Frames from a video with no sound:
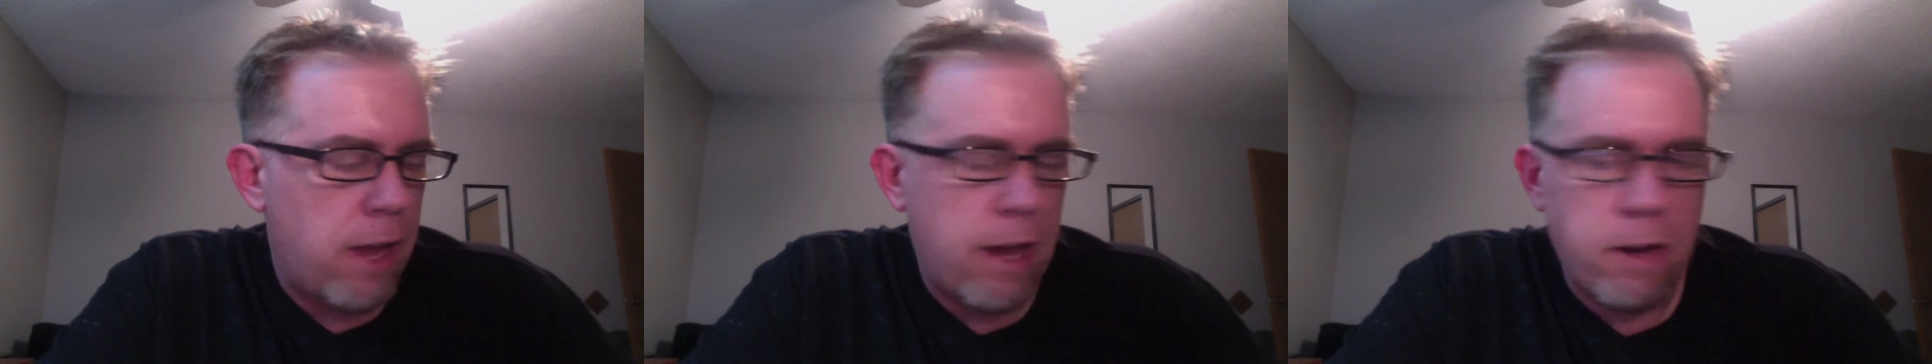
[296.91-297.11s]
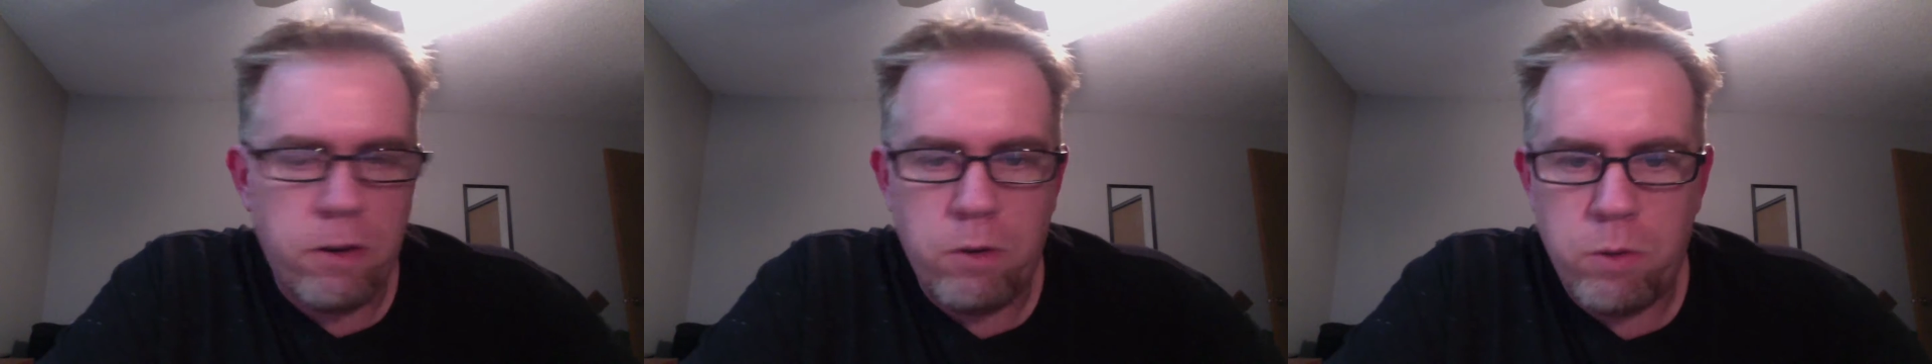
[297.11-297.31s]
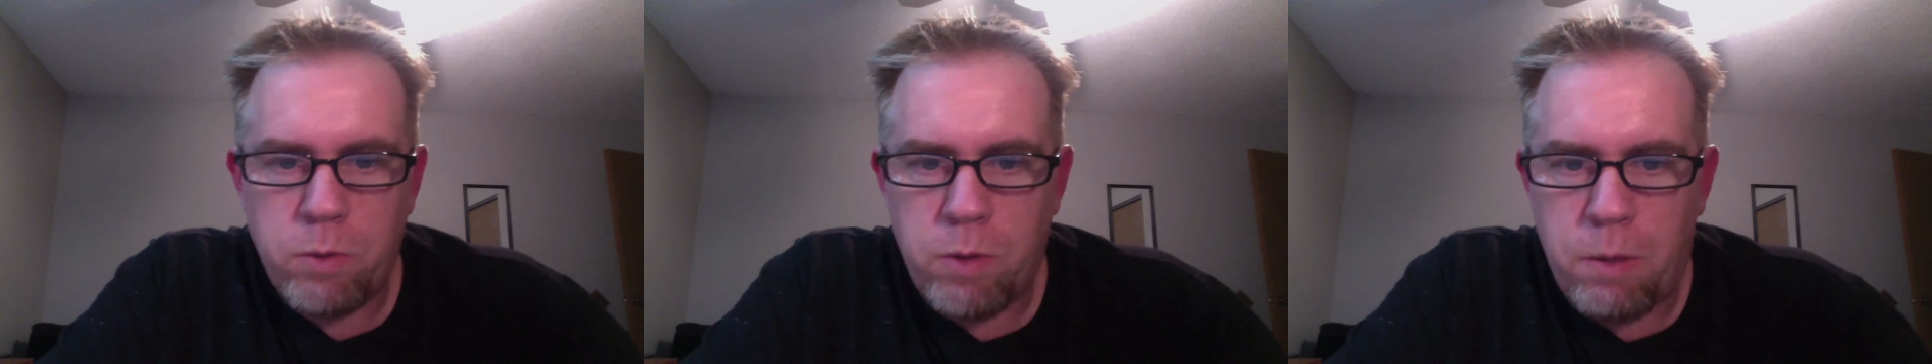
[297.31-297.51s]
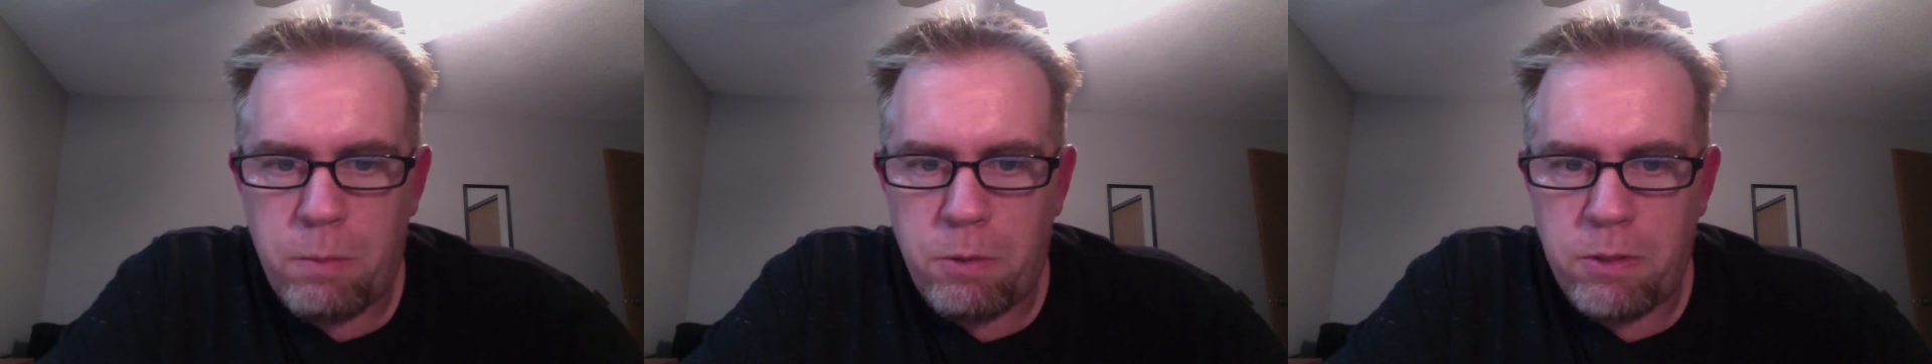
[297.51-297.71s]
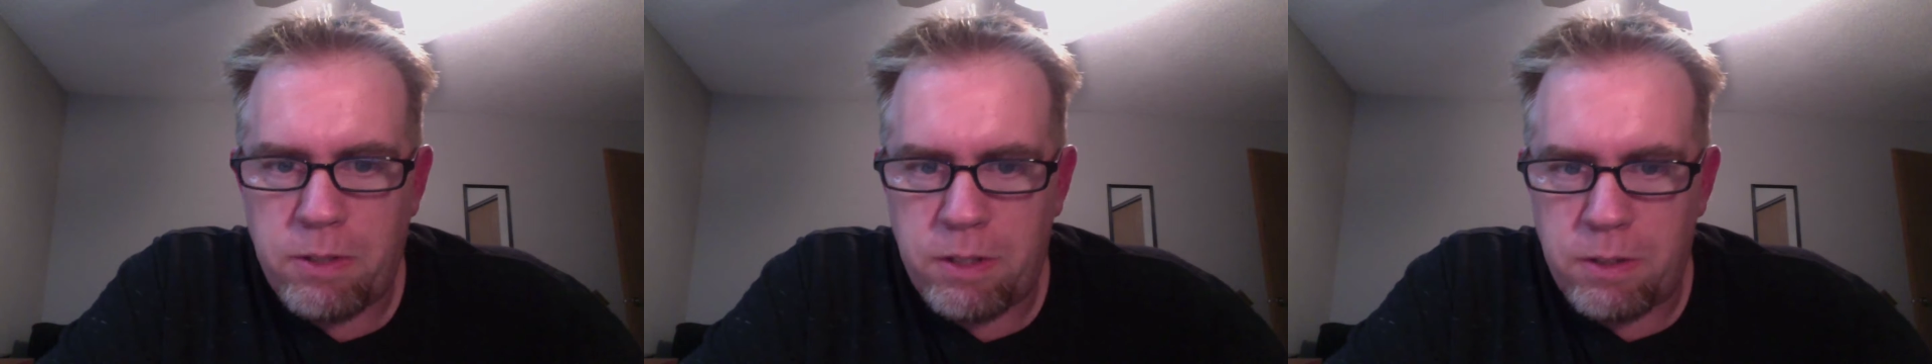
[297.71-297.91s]
Arrows
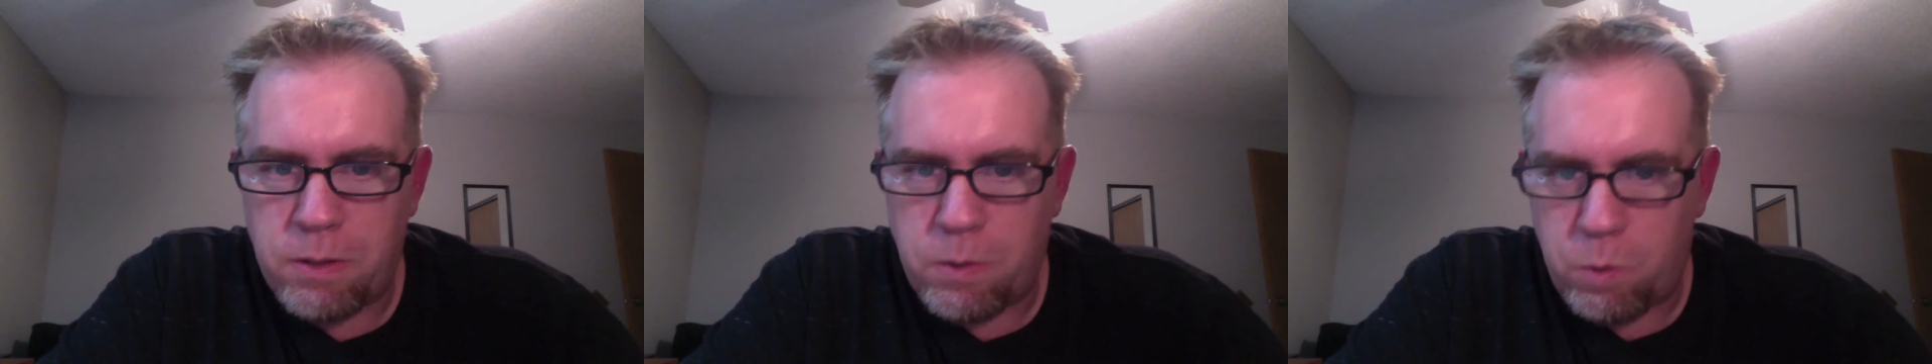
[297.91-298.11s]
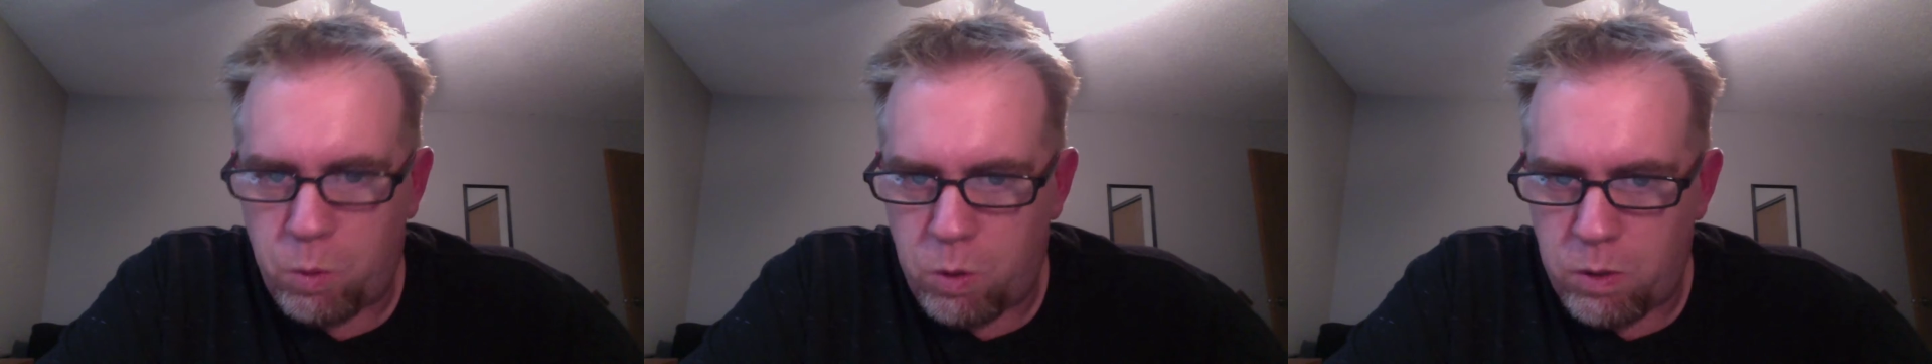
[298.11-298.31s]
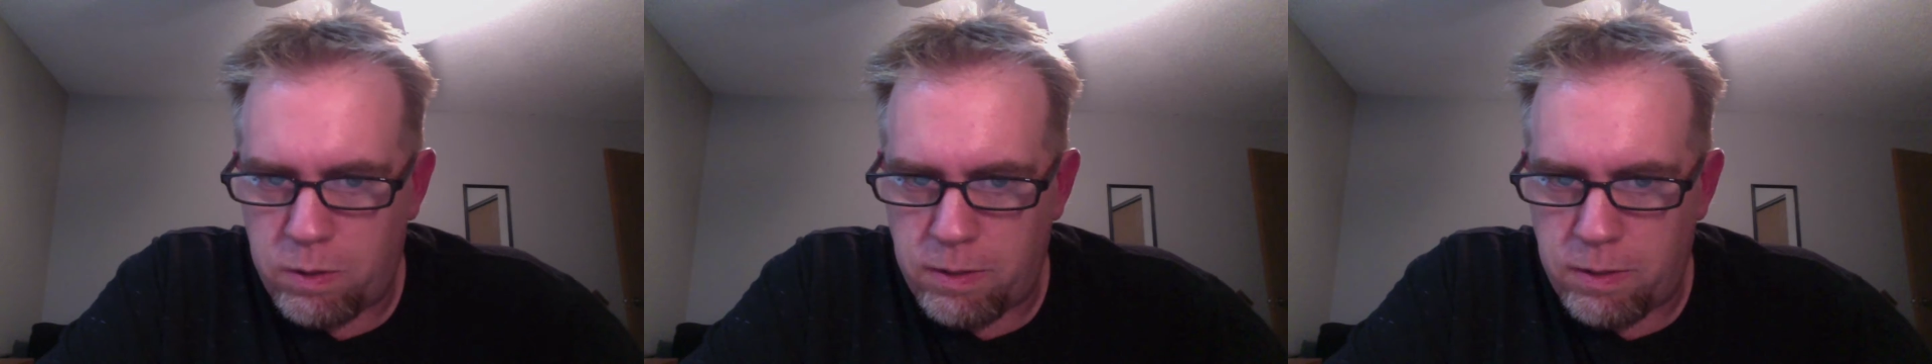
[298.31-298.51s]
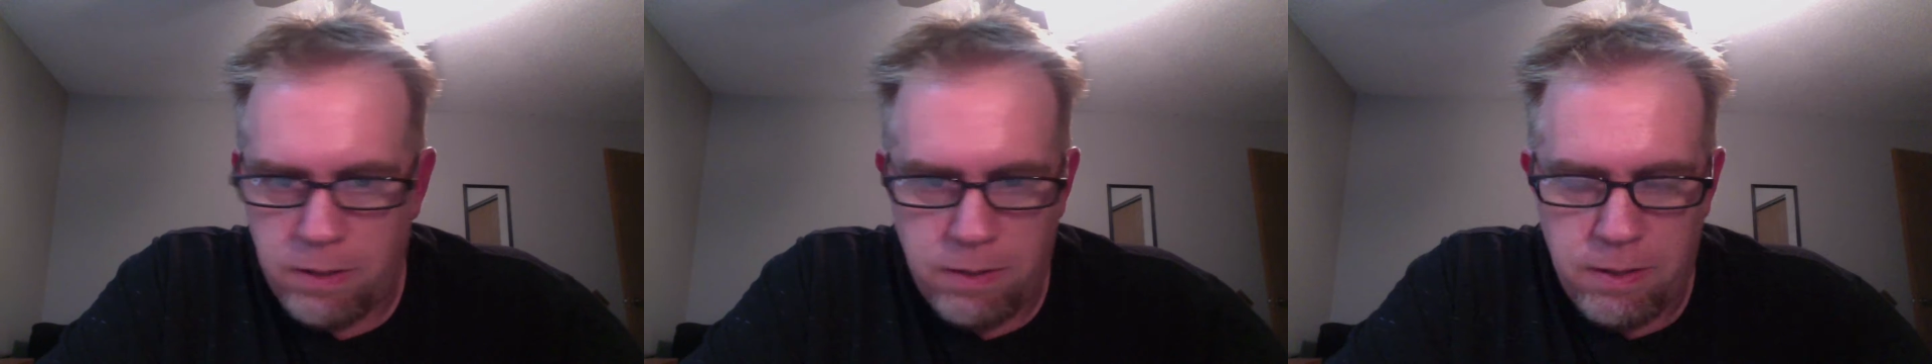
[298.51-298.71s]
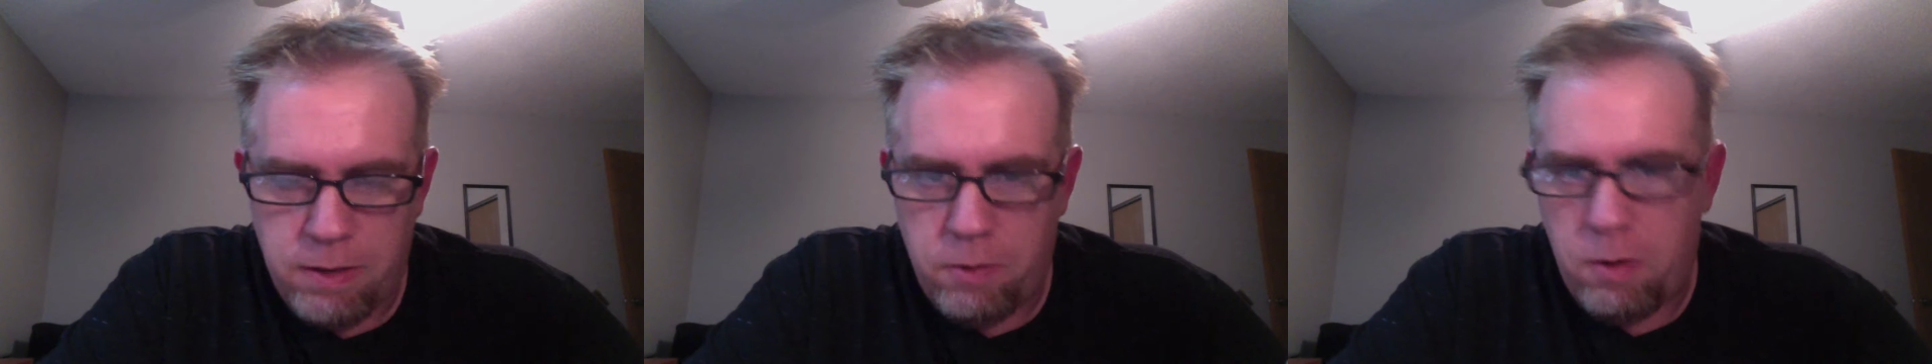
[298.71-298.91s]
represent swords,
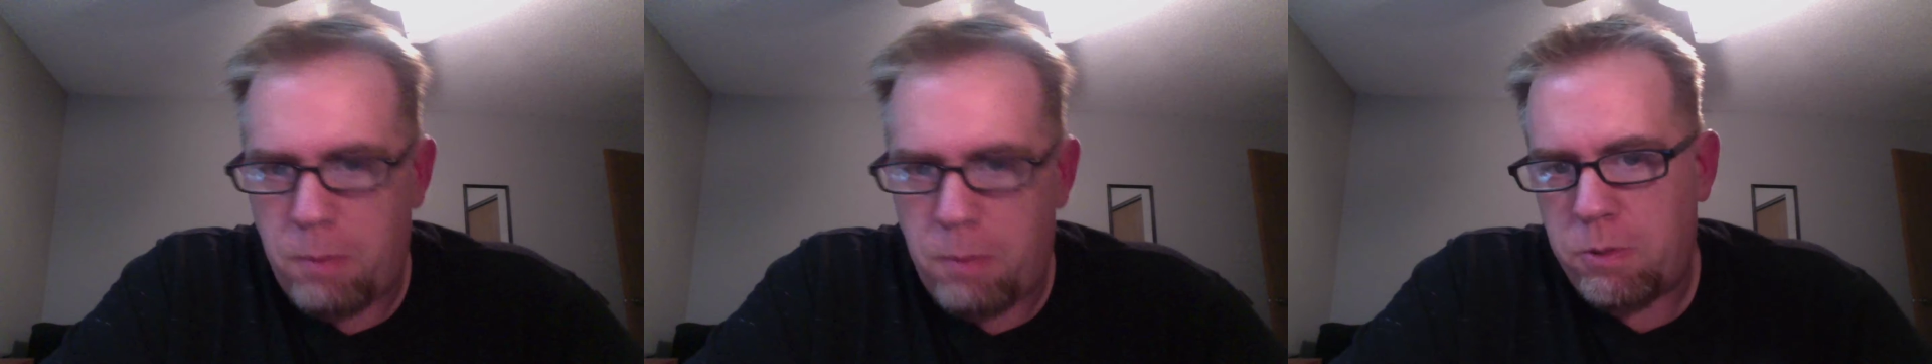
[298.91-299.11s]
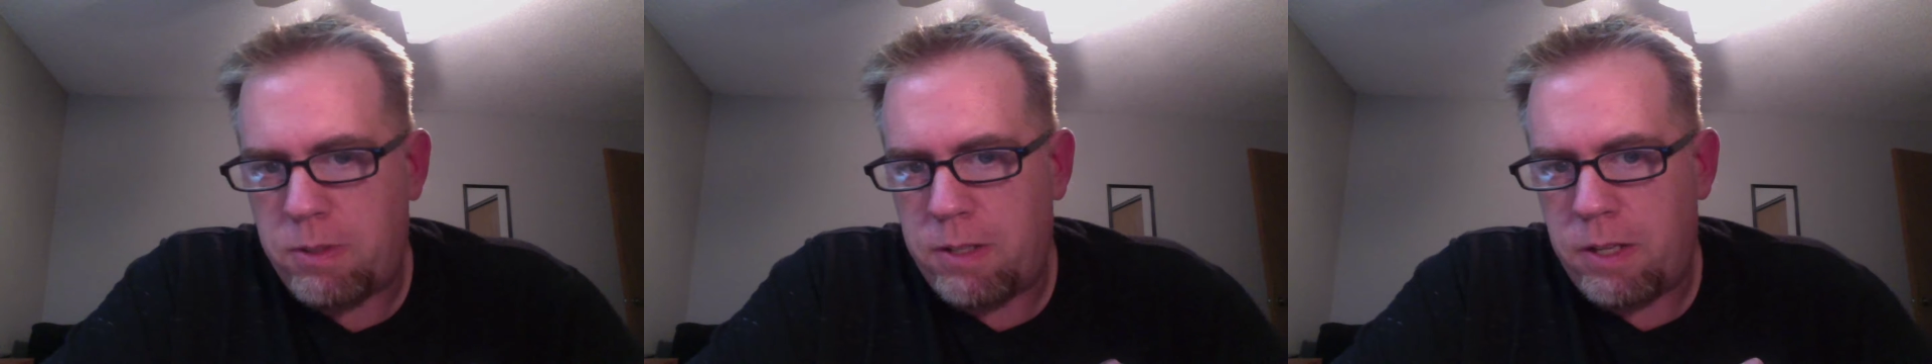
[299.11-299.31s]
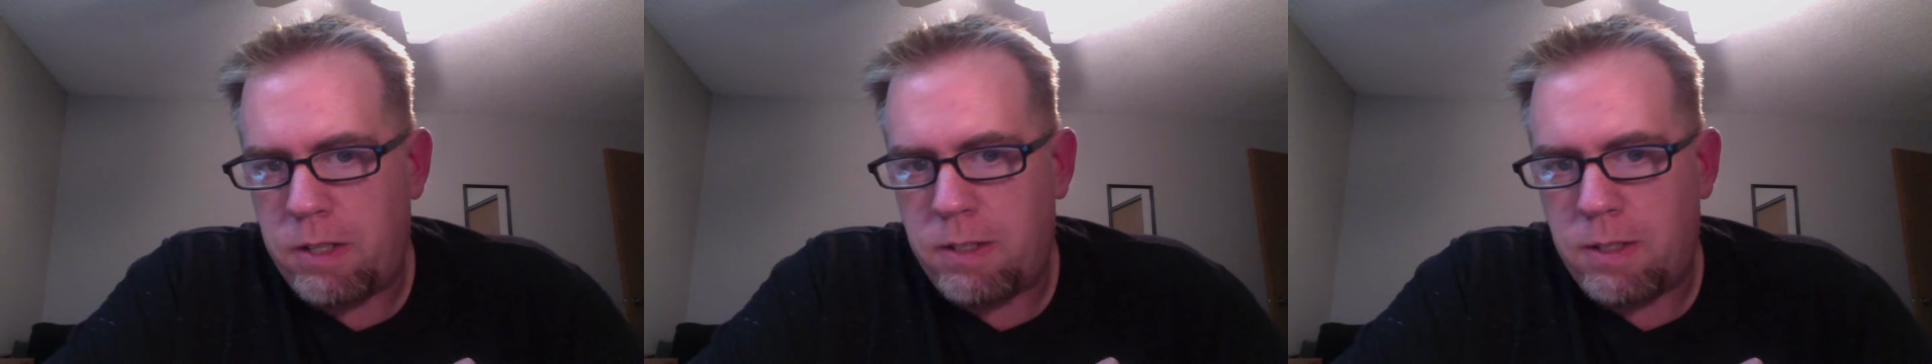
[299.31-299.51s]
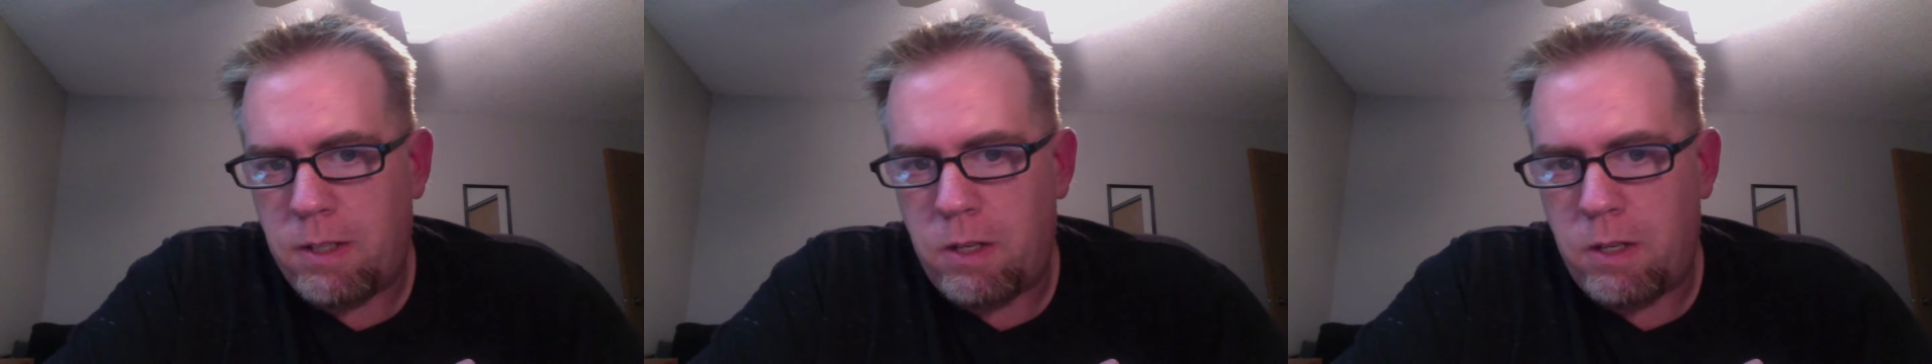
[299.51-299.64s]
and they represent,